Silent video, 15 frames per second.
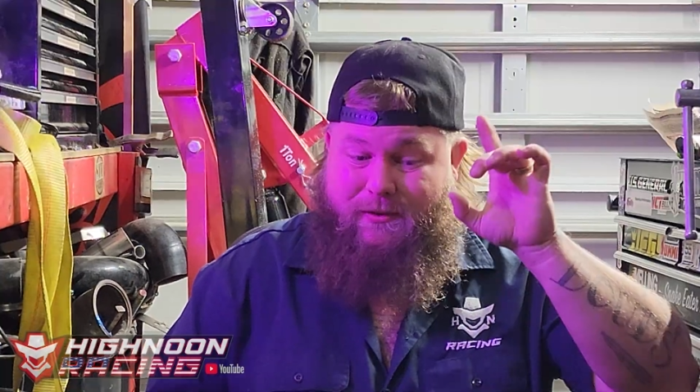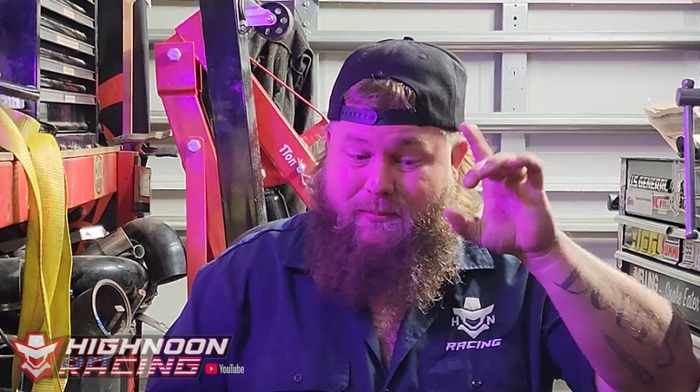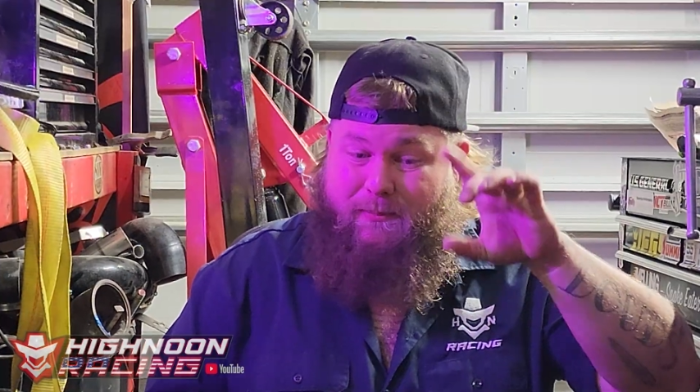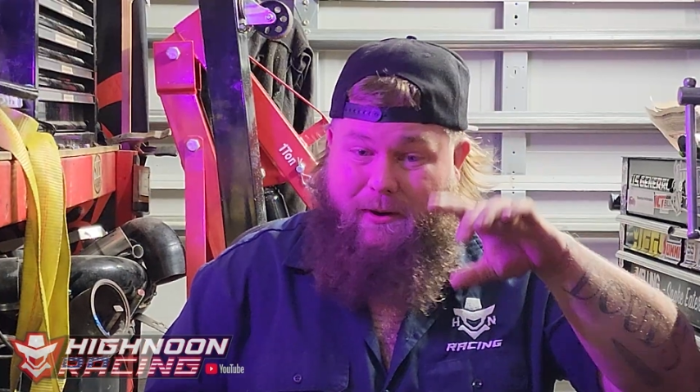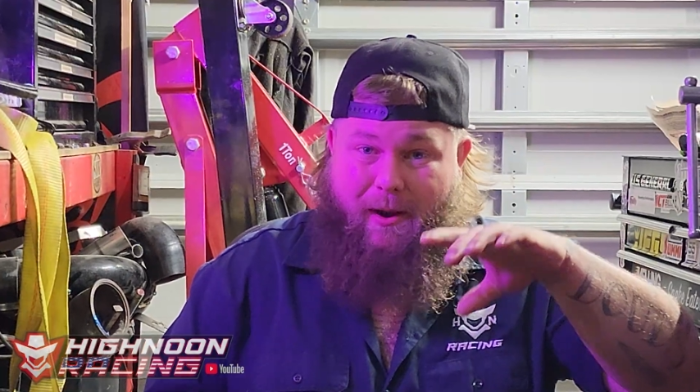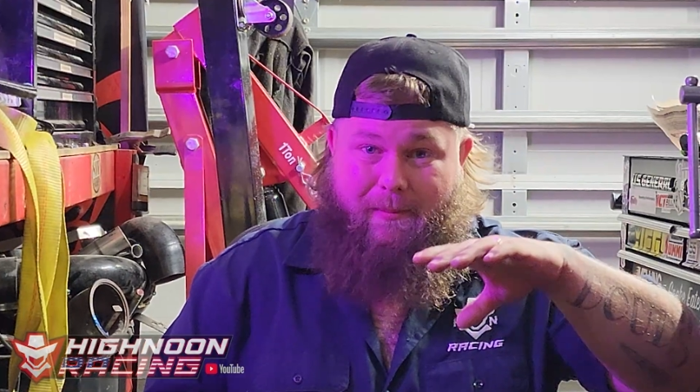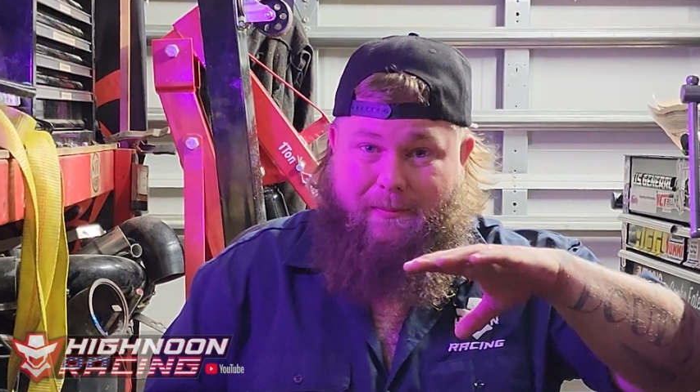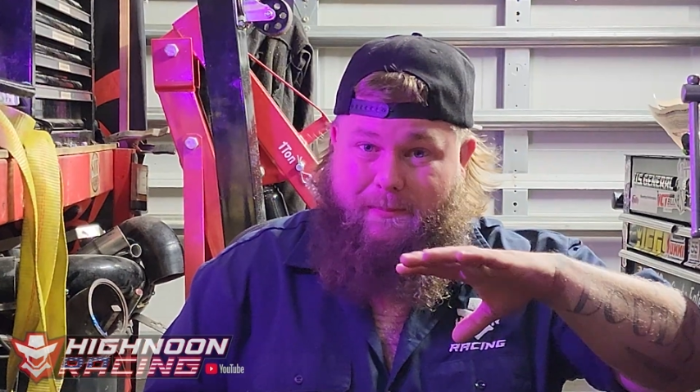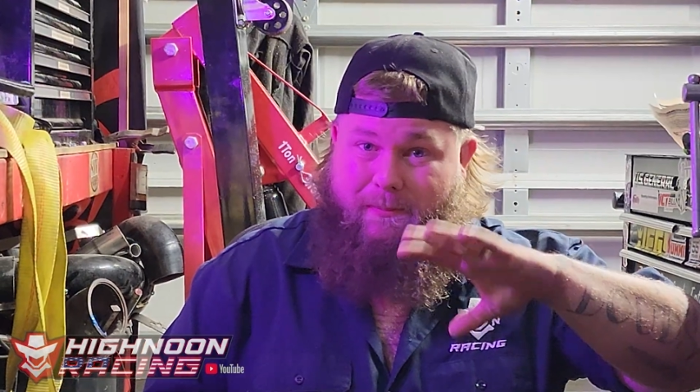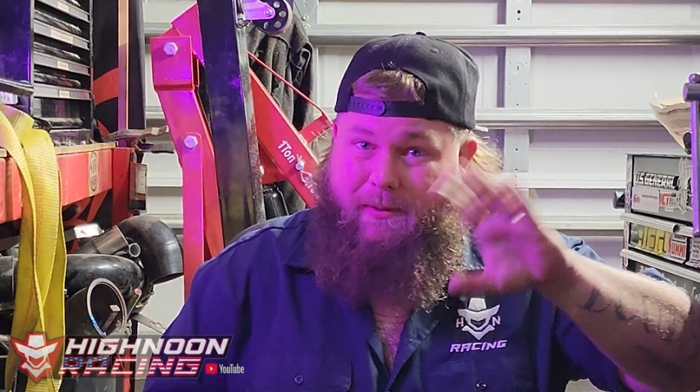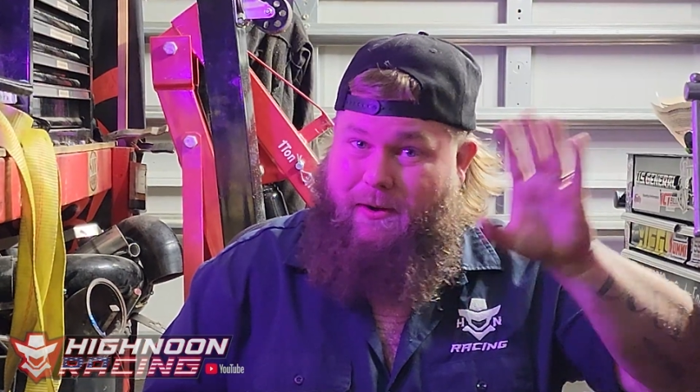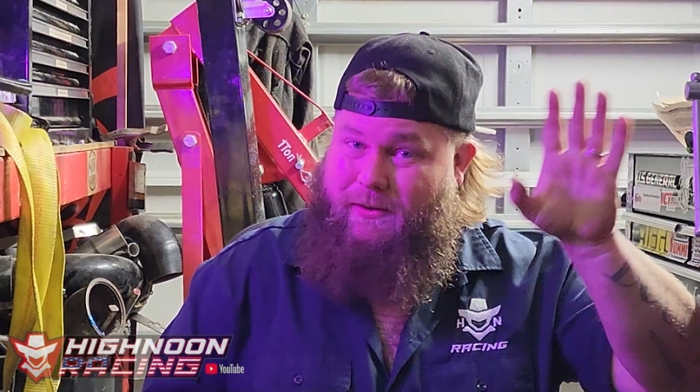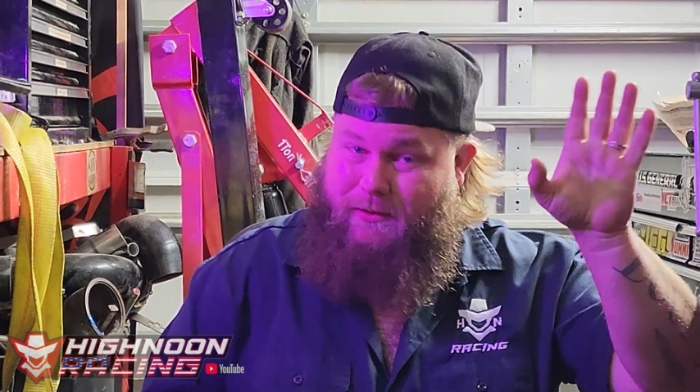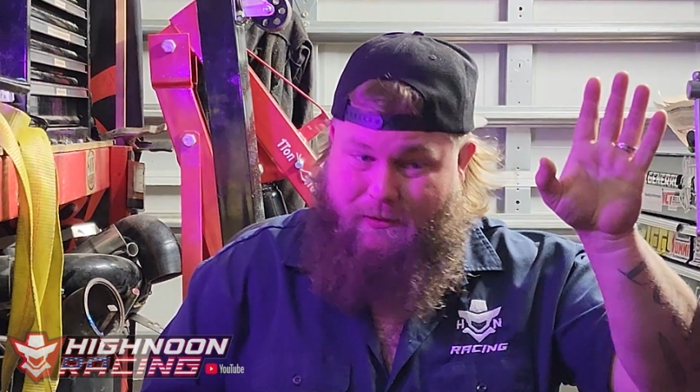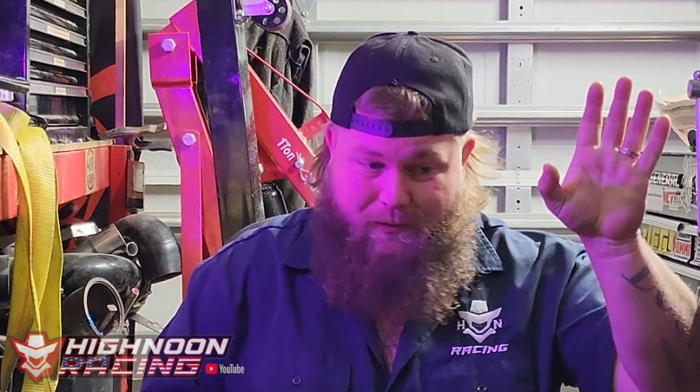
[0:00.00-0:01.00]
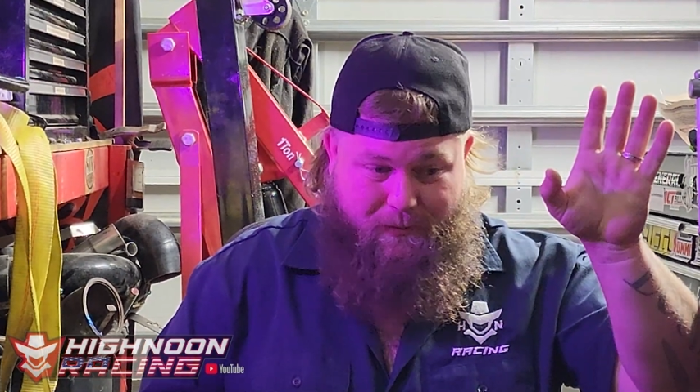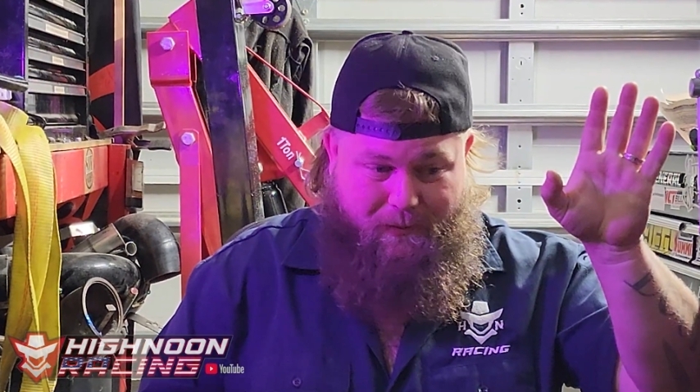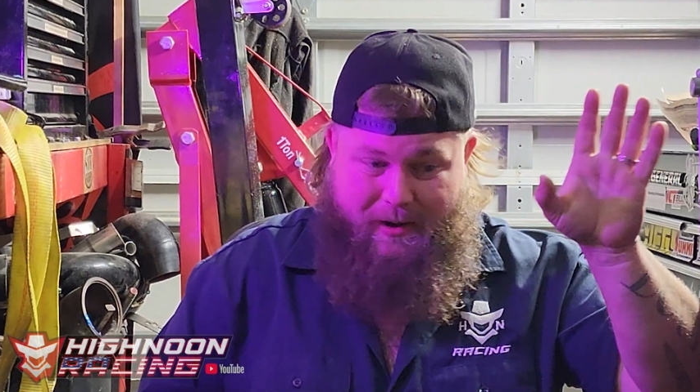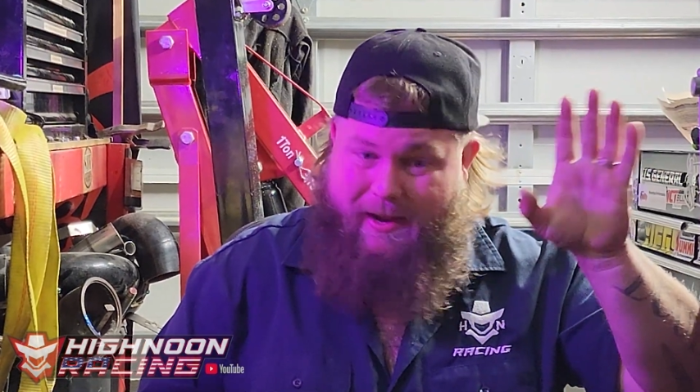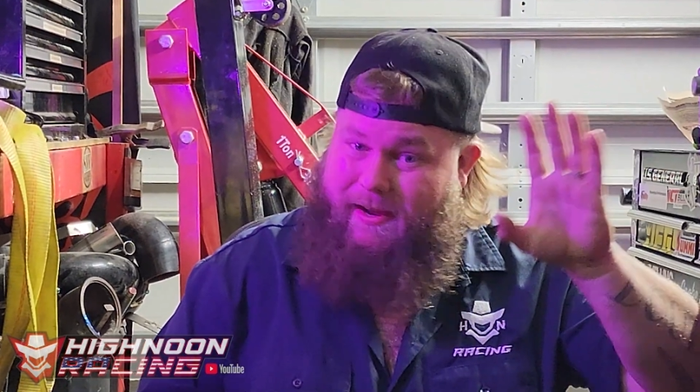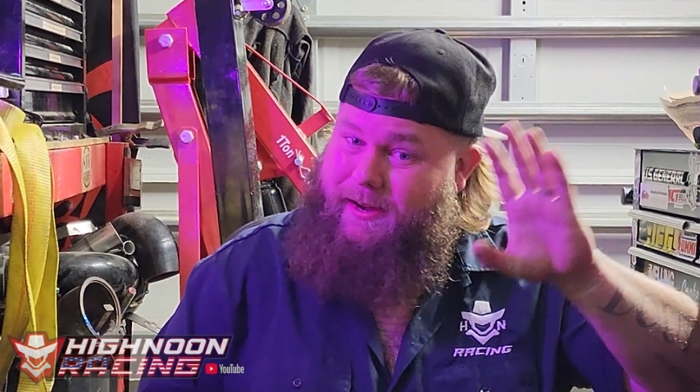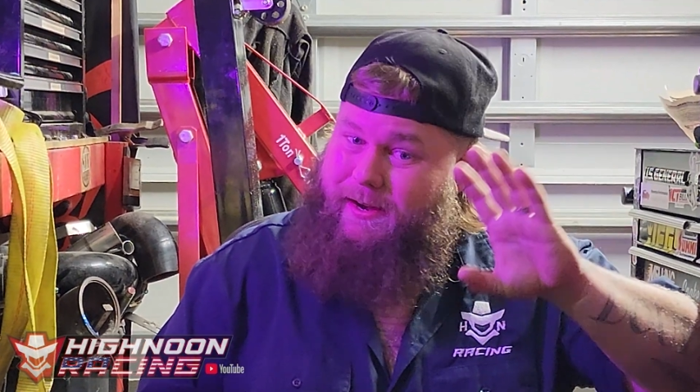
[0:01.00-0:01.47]
There's prob part
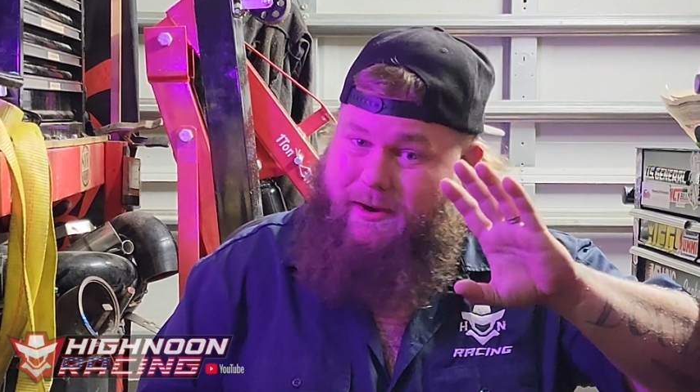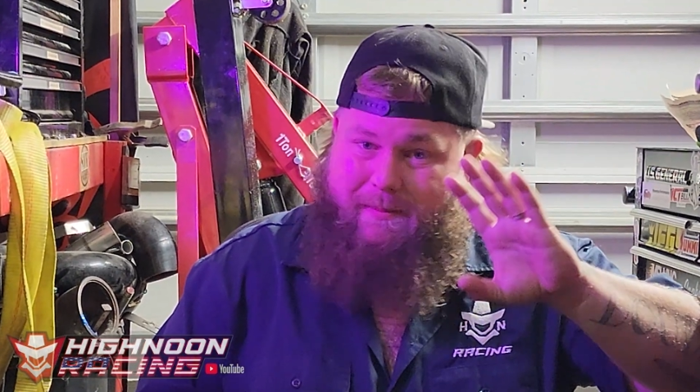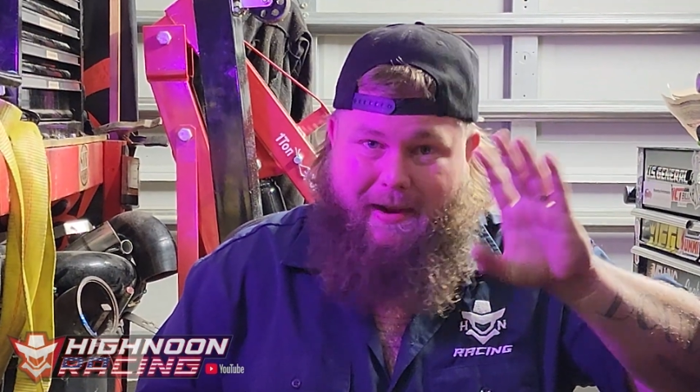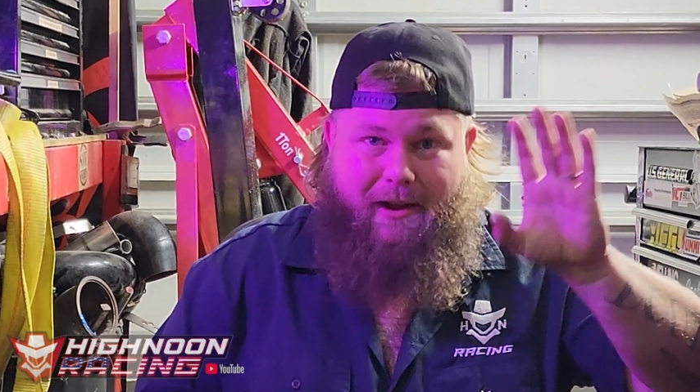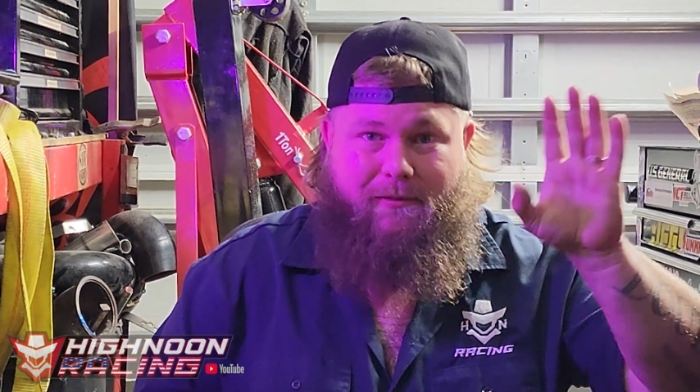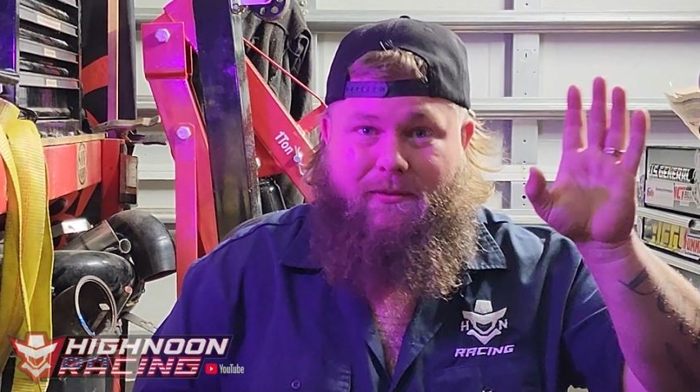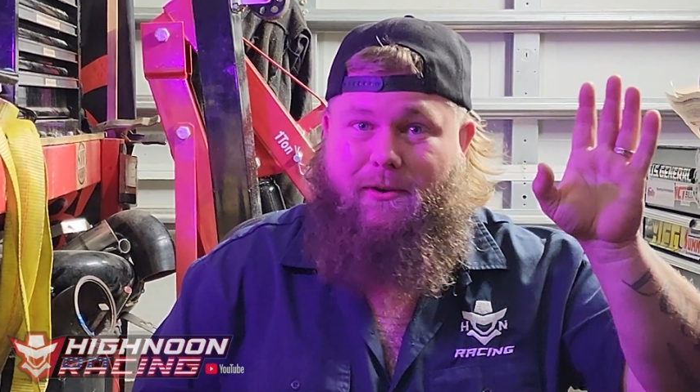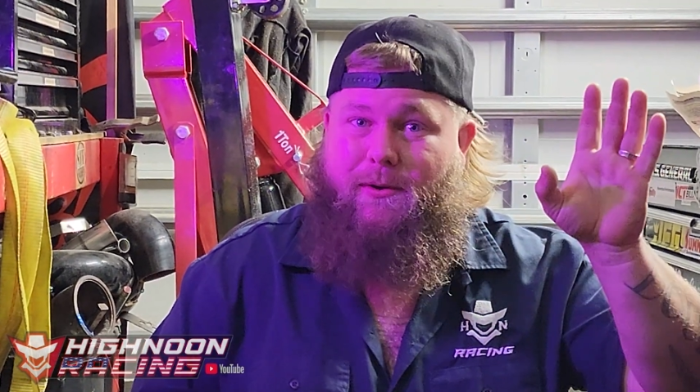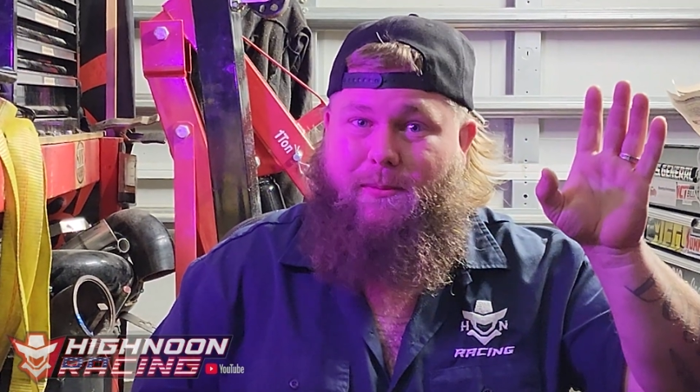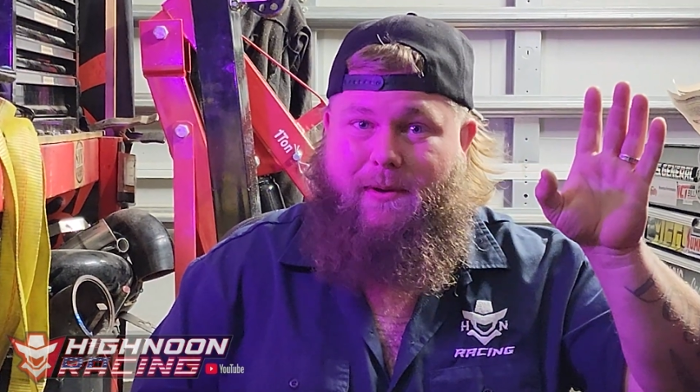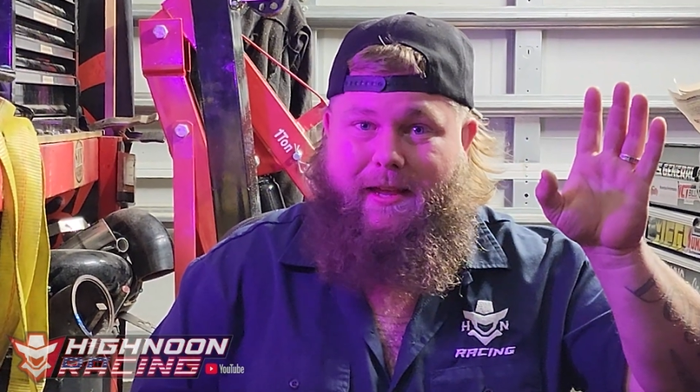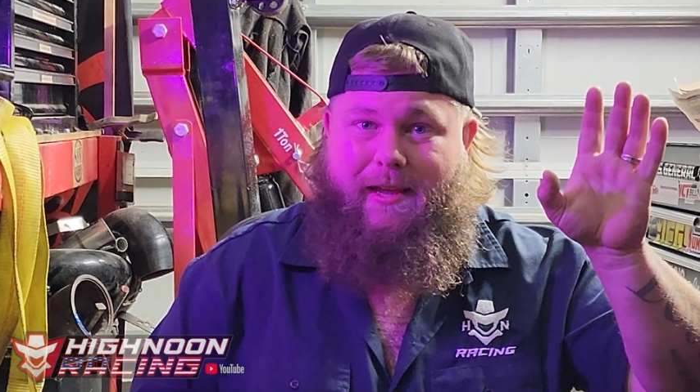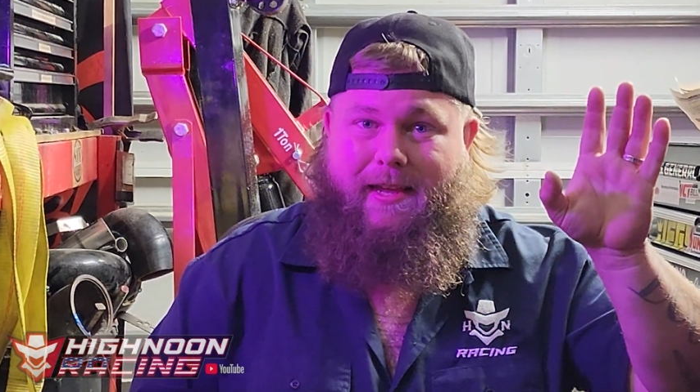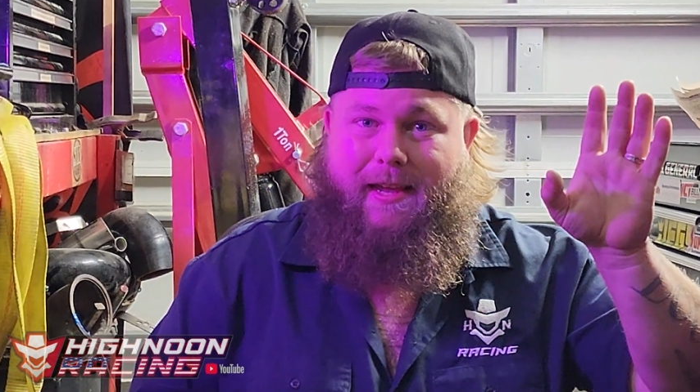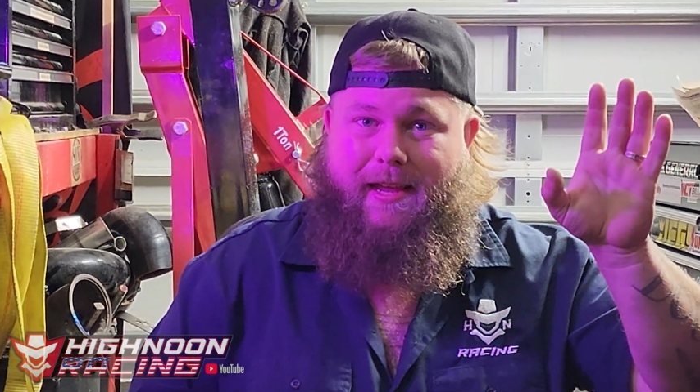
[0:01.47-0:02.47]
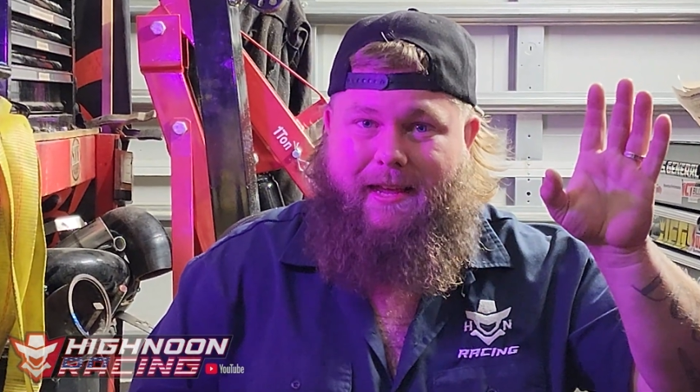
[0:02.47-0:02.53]
two ain't going to come out for a week.